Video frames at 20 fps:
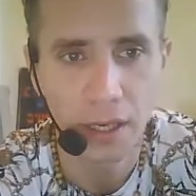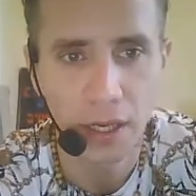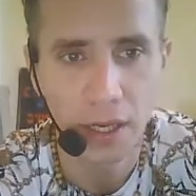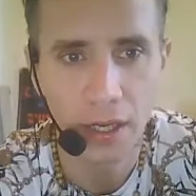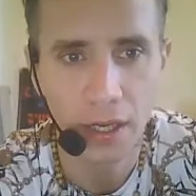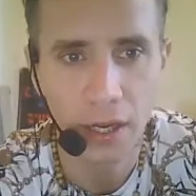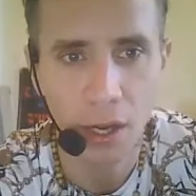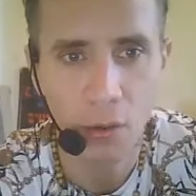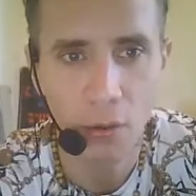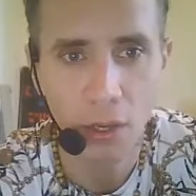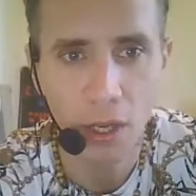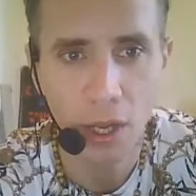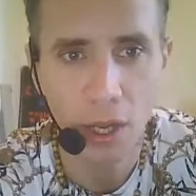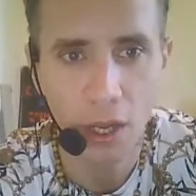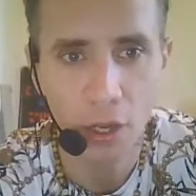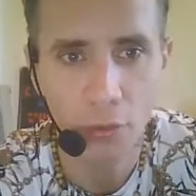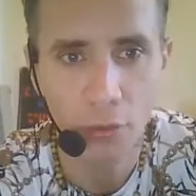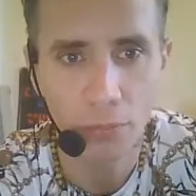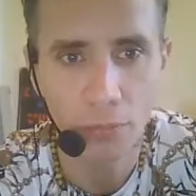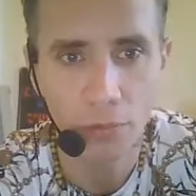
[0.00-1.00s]
Enola
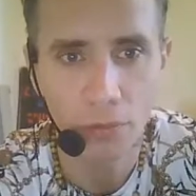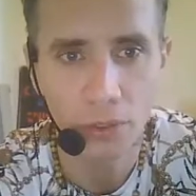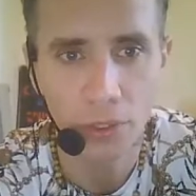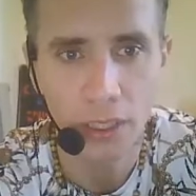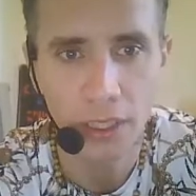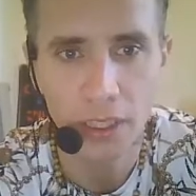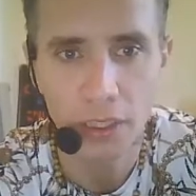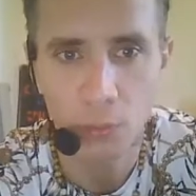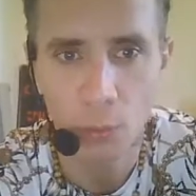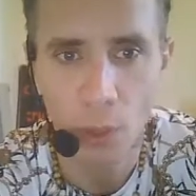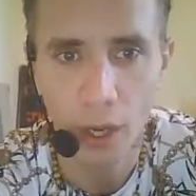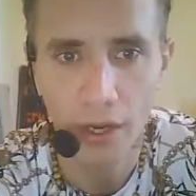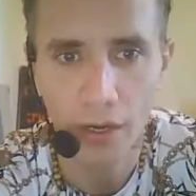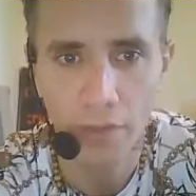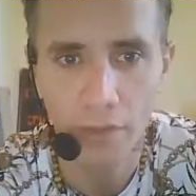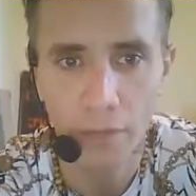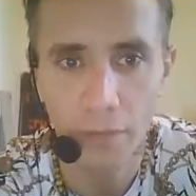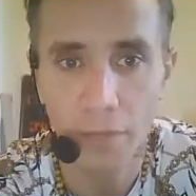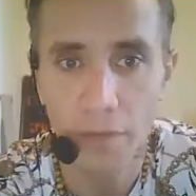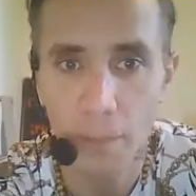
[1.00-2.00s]
Holmes is one
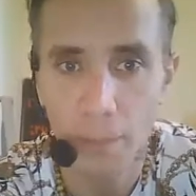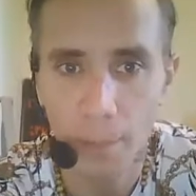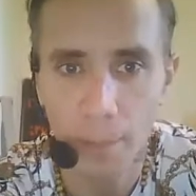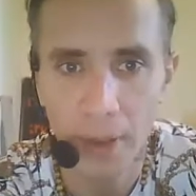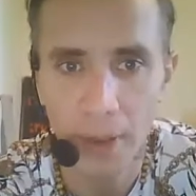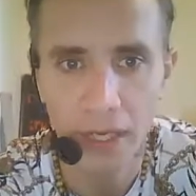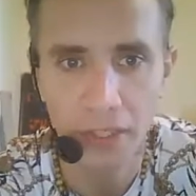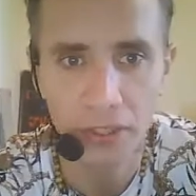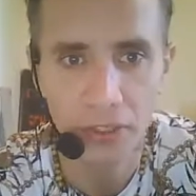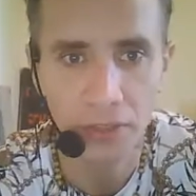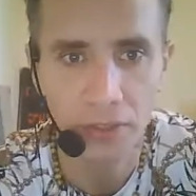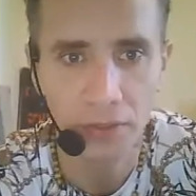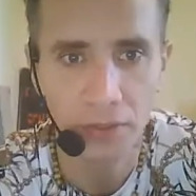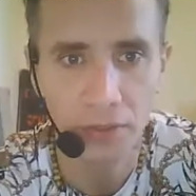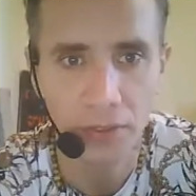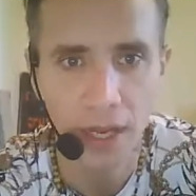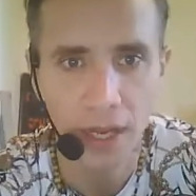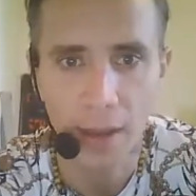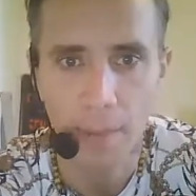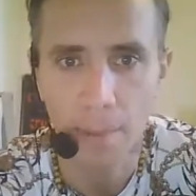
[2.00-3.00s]
of the best
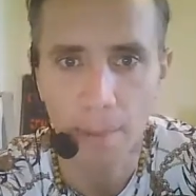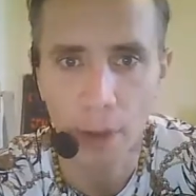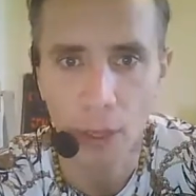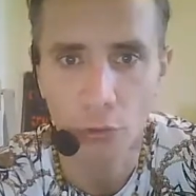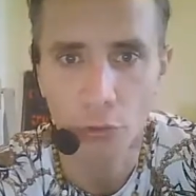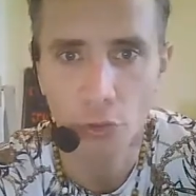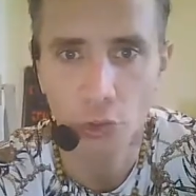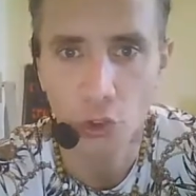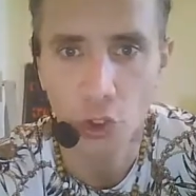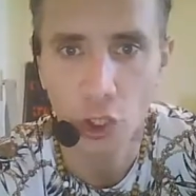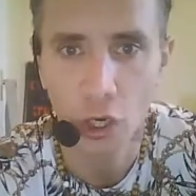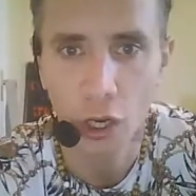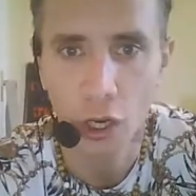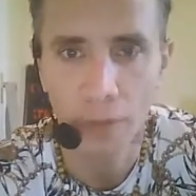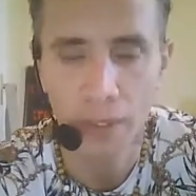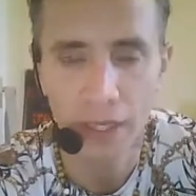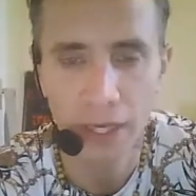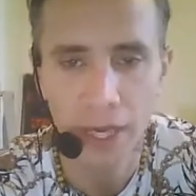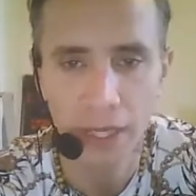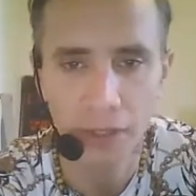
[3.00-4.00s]
and most
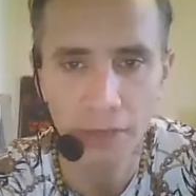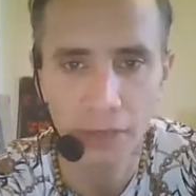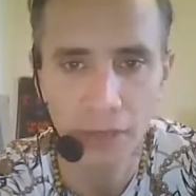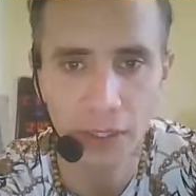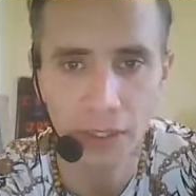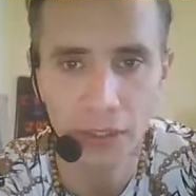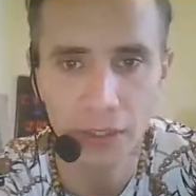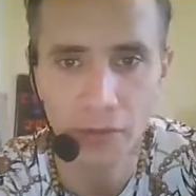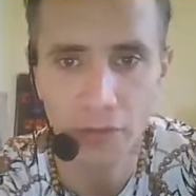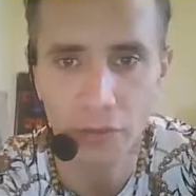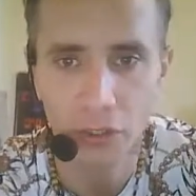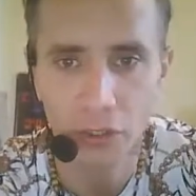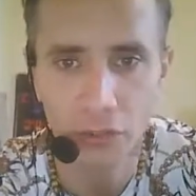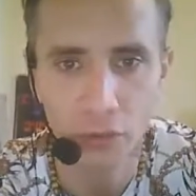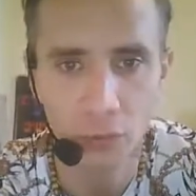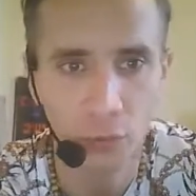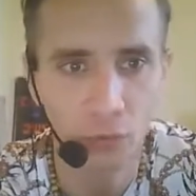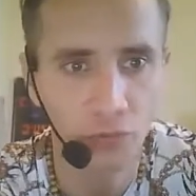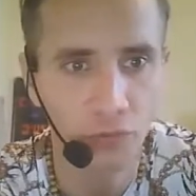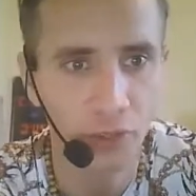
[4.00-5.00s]
charming Netflix
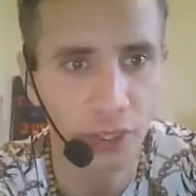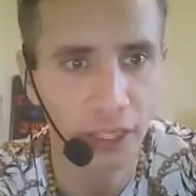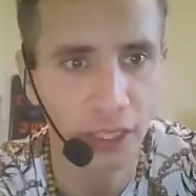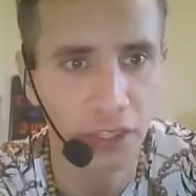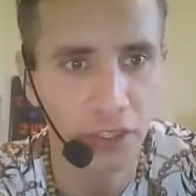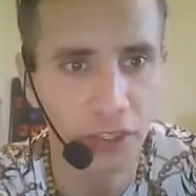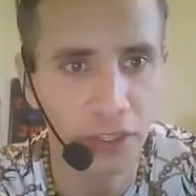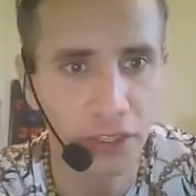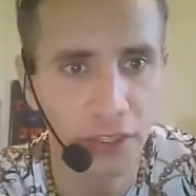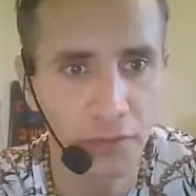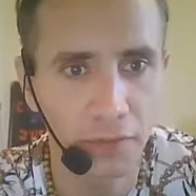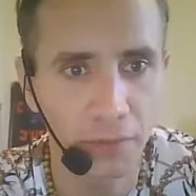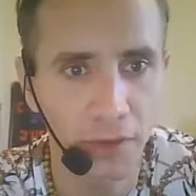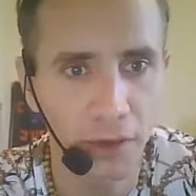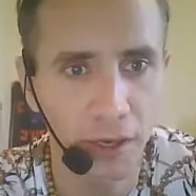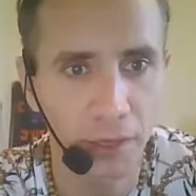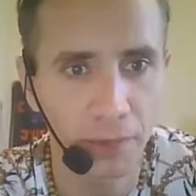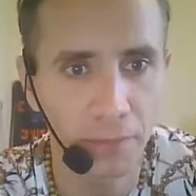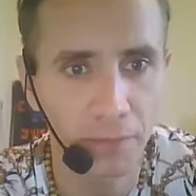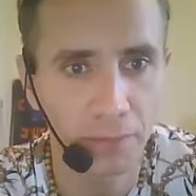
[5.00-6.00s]
originals released this
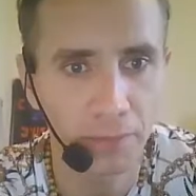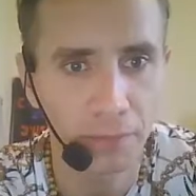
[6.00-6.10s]
far.